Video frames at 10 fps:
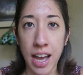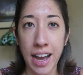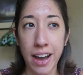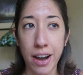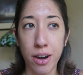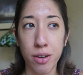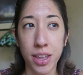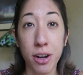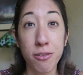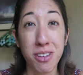how
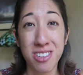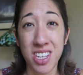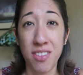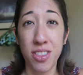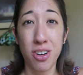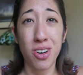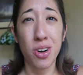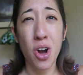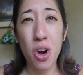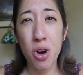they don't feel safe in their
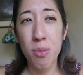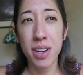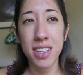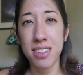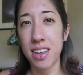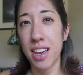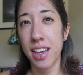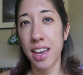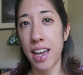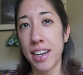own home, and it's
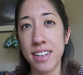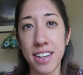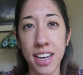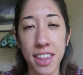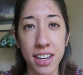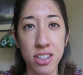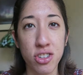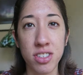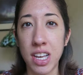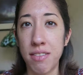like any day they could
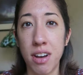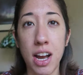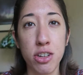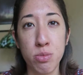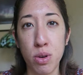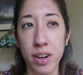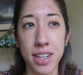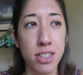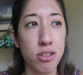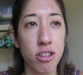just have their house broken
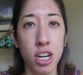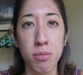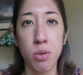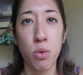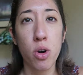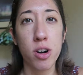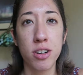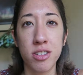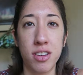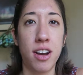into, there could be
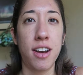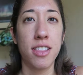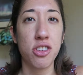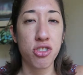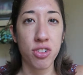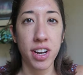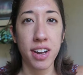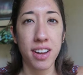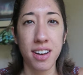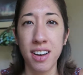wars started on the
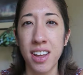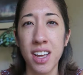street, and